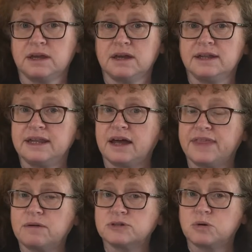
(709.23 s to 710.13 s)
Now
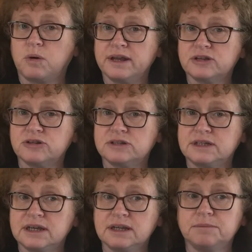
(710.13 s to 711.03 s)
that was quite a good
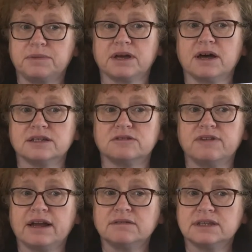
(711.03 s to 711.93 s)
deal, because
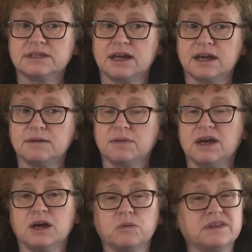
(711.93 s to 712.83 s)
around this time
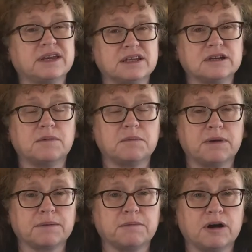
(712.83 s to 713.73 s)
we think Dermot
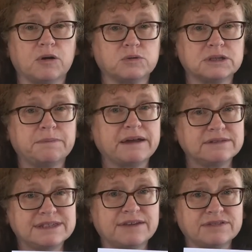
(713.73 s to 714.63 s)
MacMurrough was about
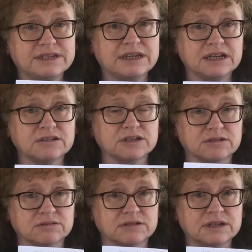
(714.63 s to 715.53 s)
70 years
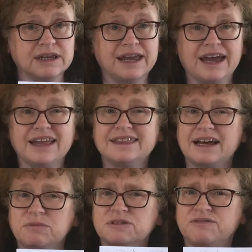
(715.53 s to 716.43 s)
old, and that
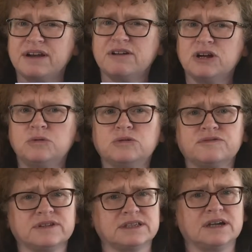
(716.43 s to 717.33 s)
was very old for
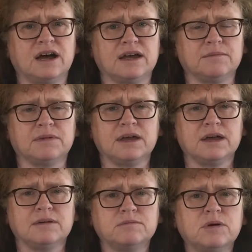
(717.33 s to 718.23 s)
the time.
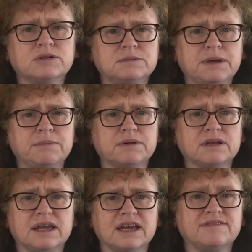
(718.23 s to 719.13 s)
Most people,
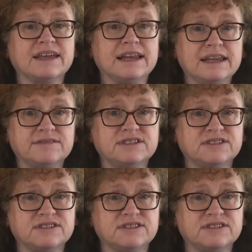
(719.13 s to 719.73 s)
if they lived to